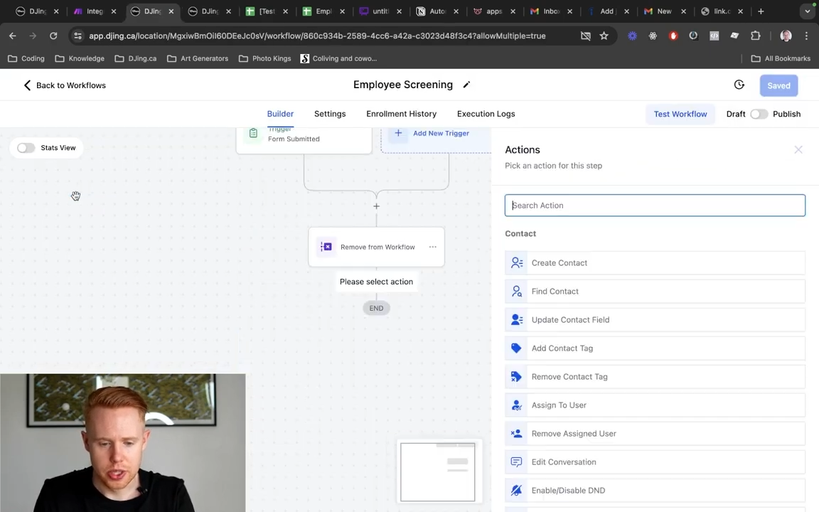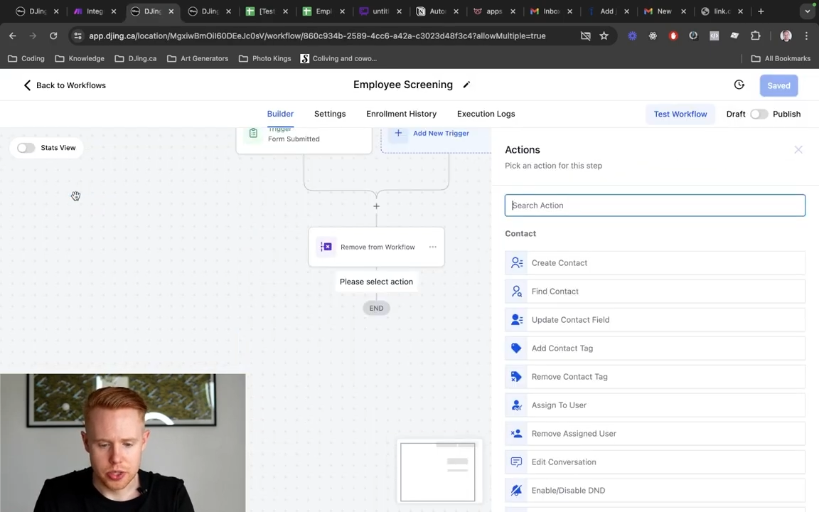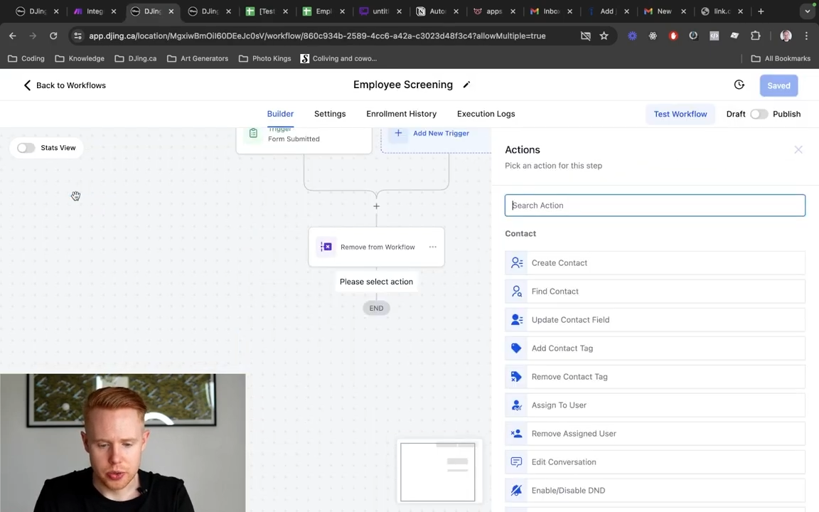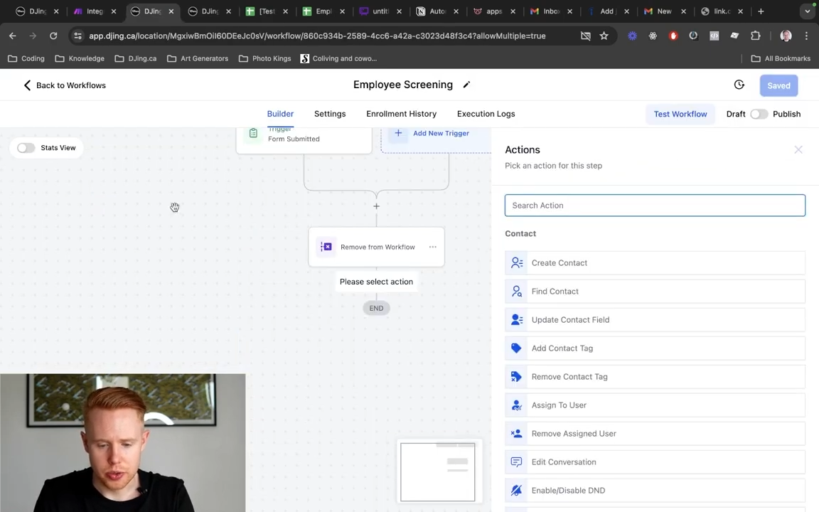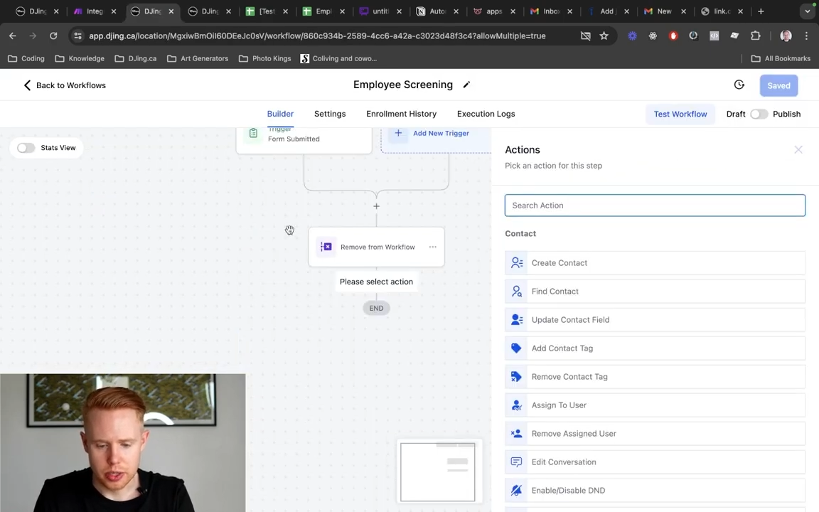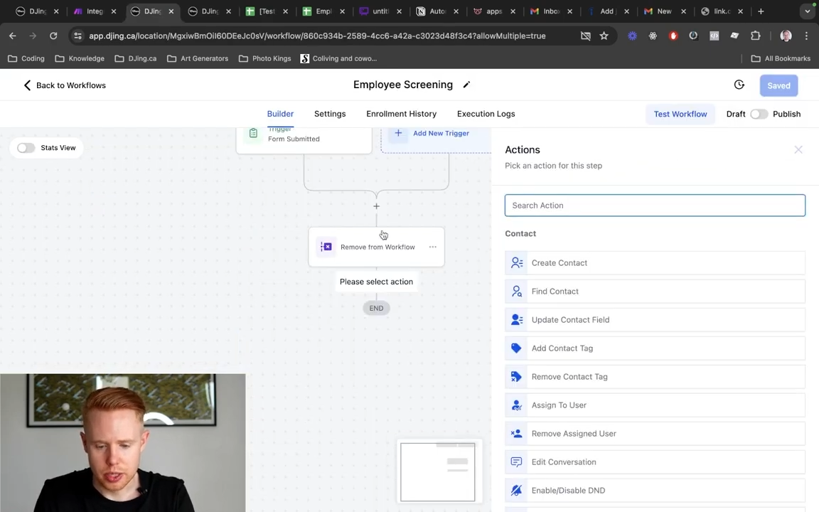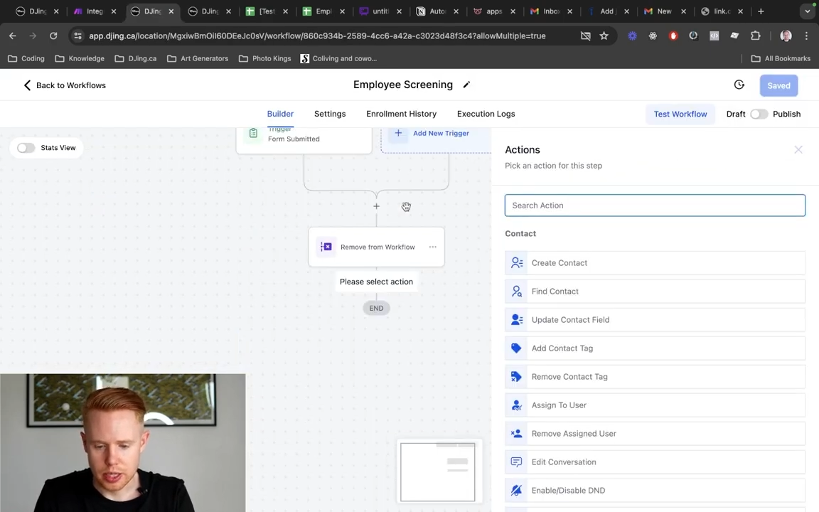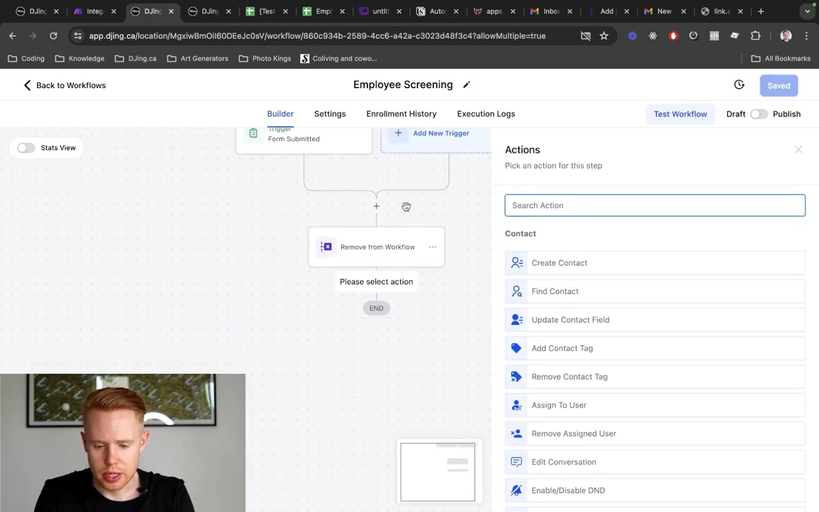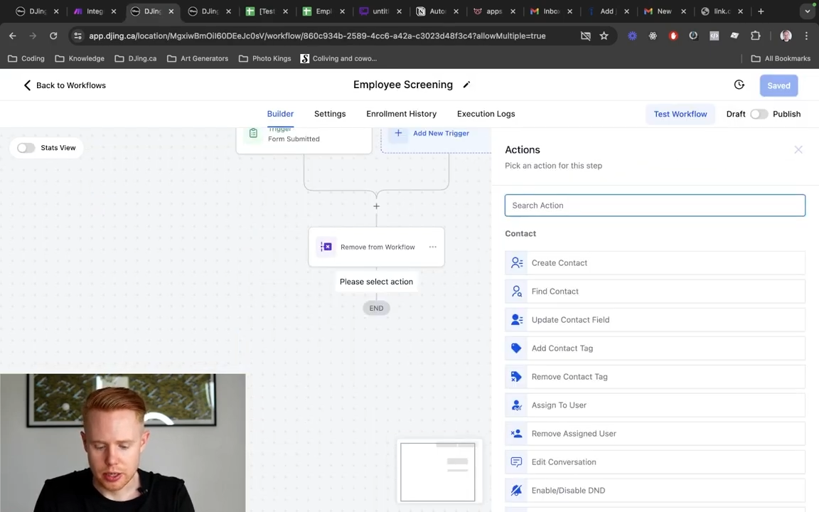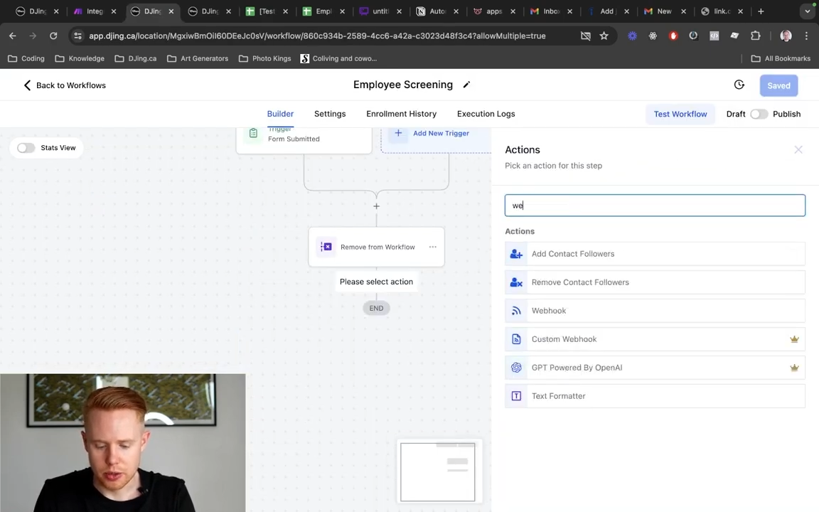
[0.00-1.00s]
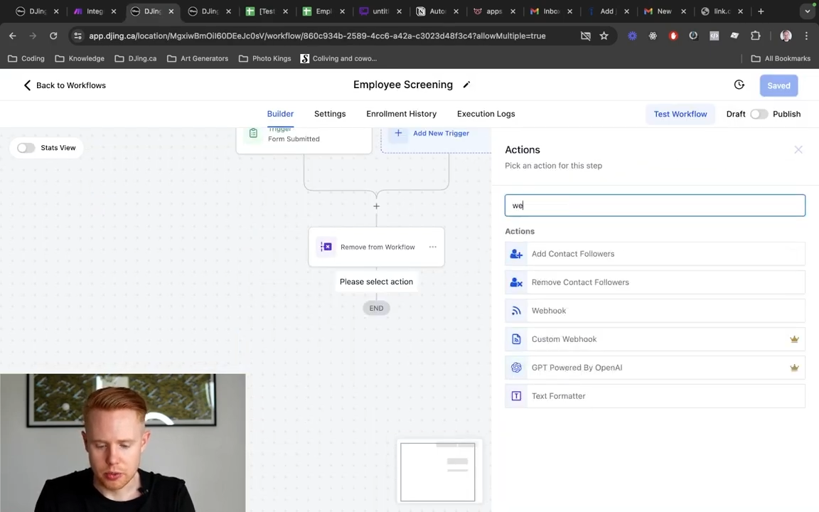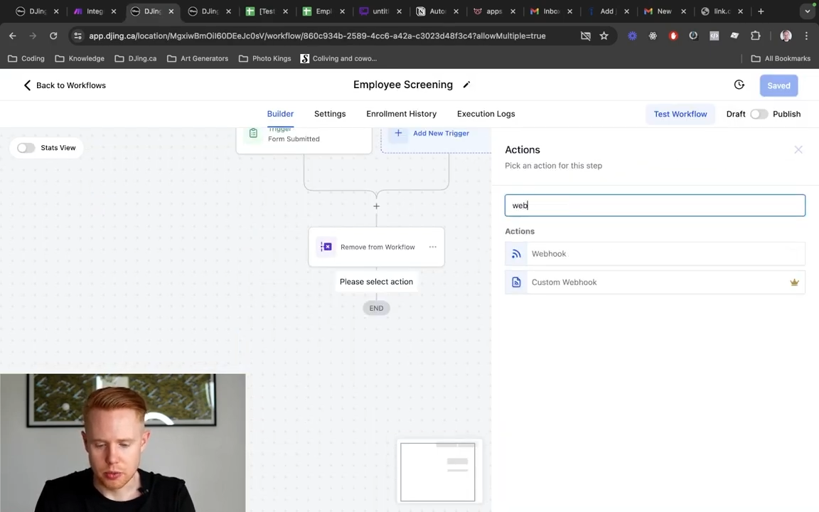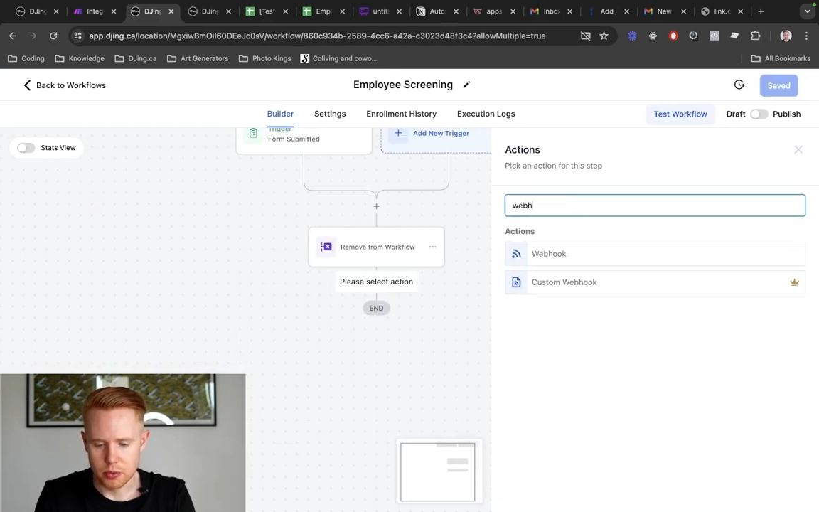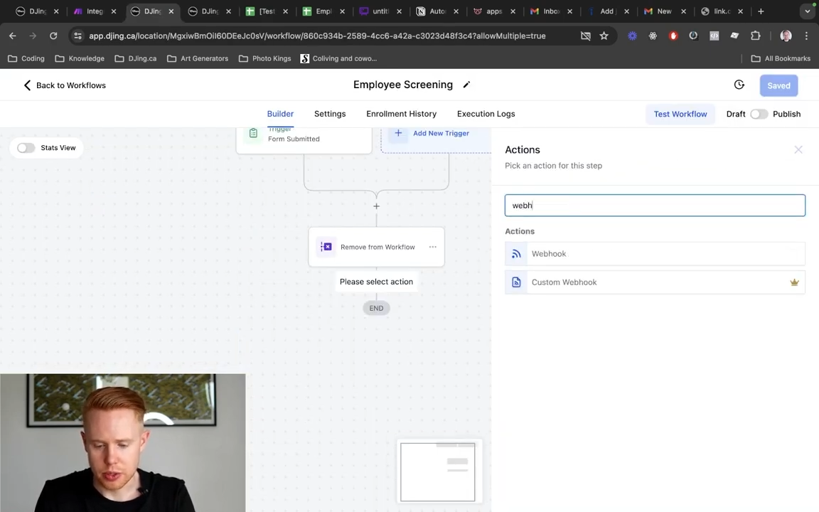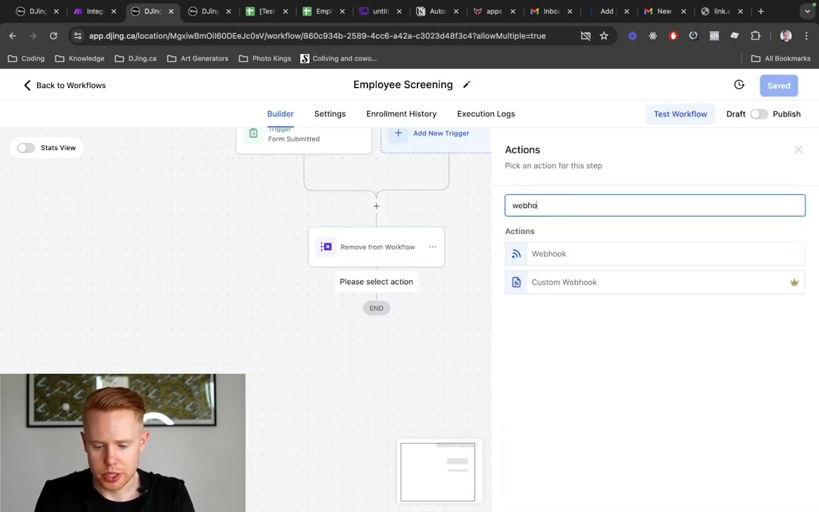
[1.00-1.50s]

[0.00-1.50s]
So we're